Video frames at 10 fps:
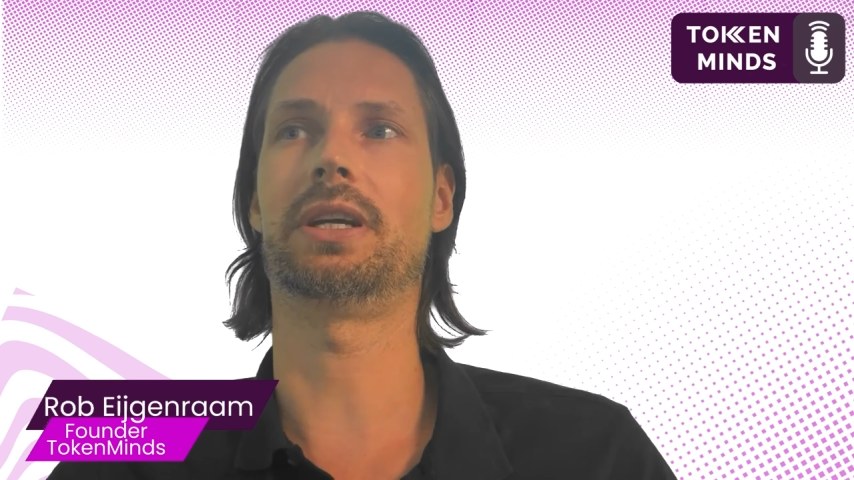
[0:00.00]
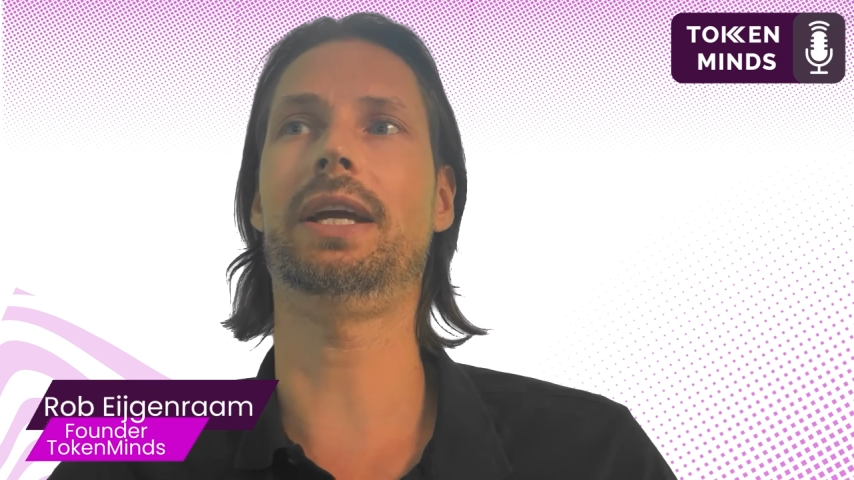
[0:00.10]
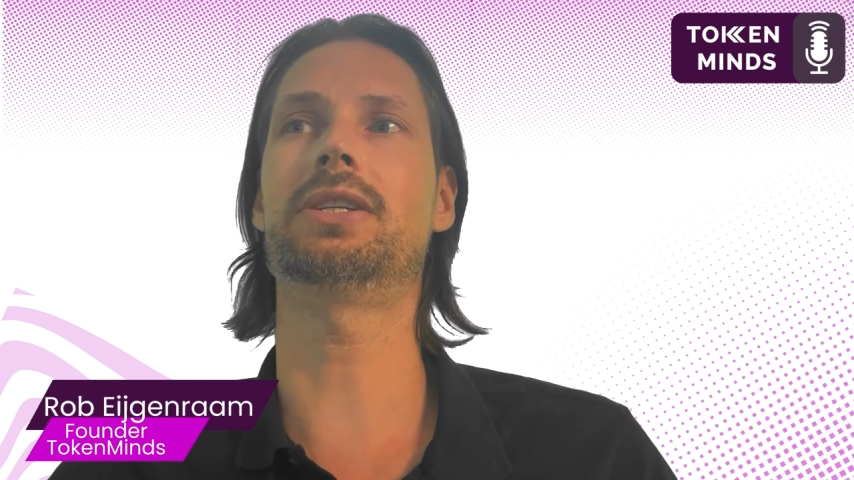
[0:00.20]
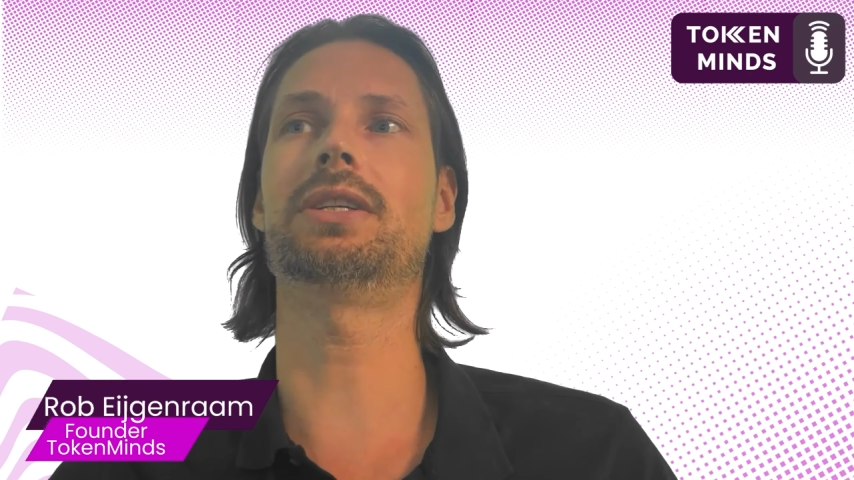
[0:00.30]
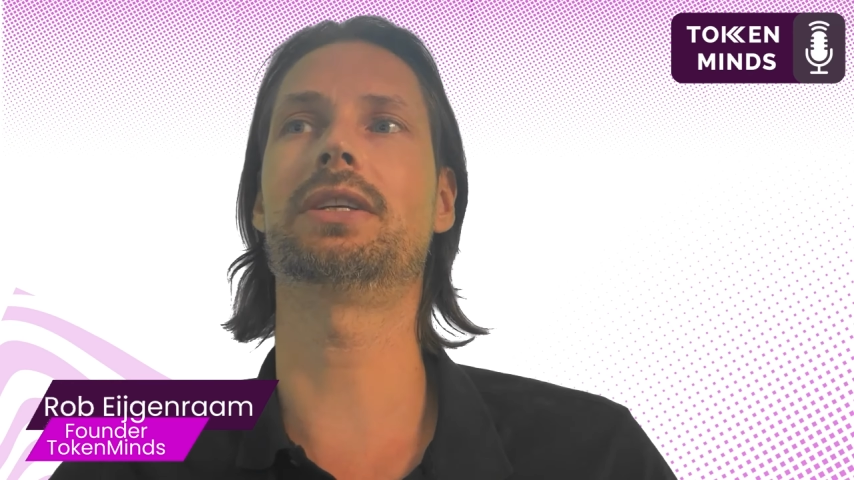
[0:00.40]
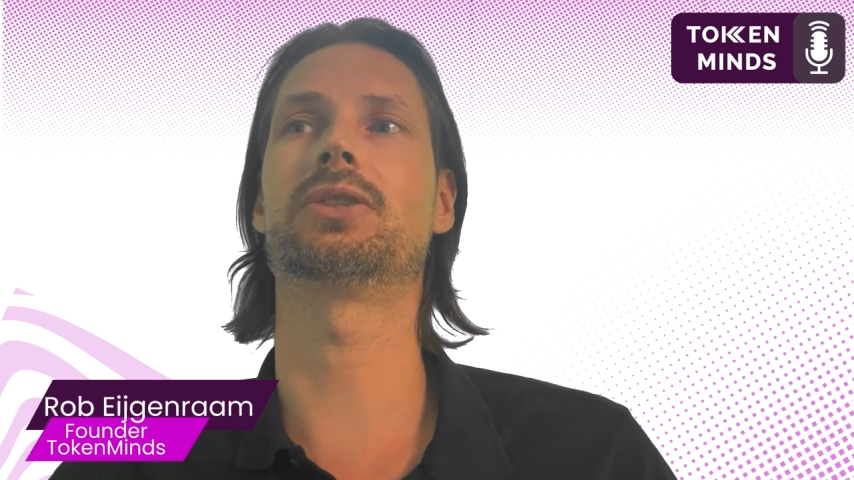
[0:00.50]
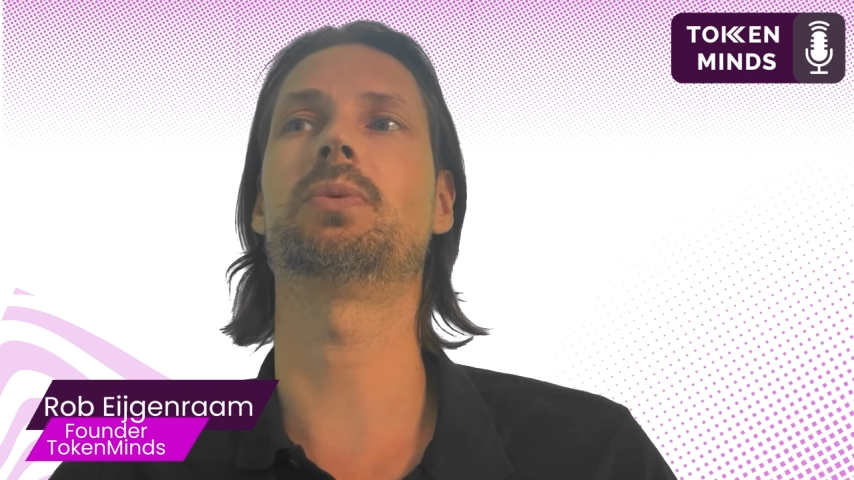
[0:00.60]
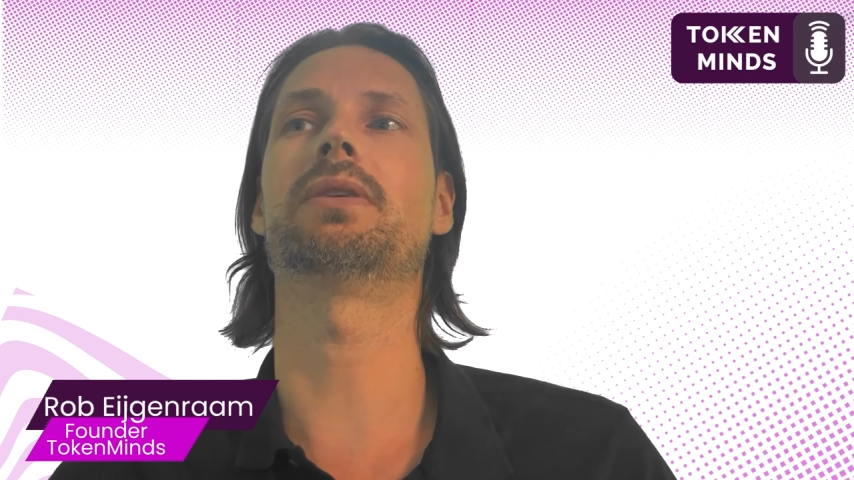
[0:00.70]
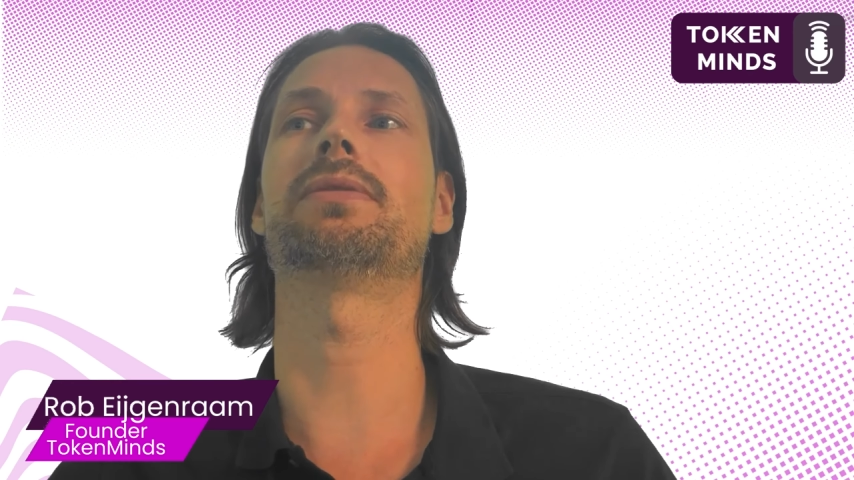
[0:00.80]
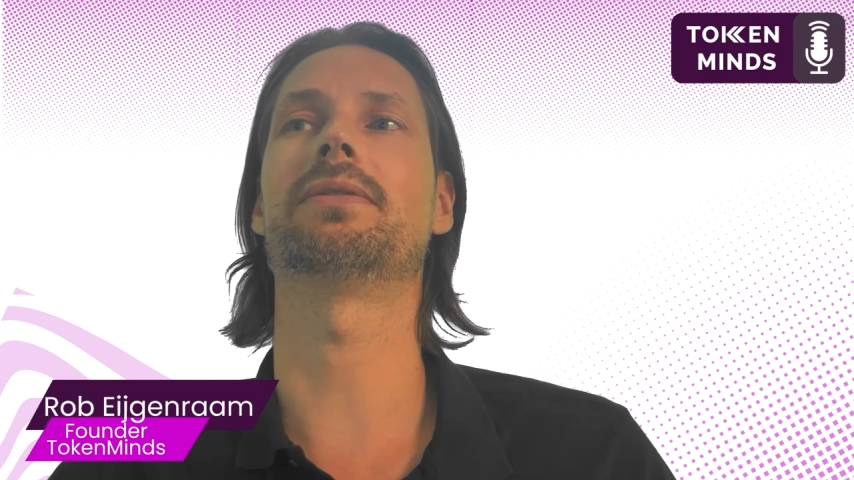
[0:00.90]
actually is
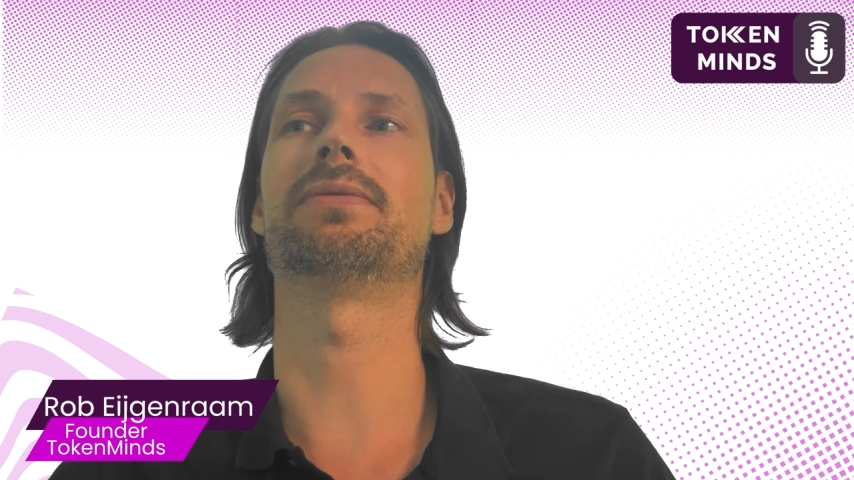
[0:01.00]
one of the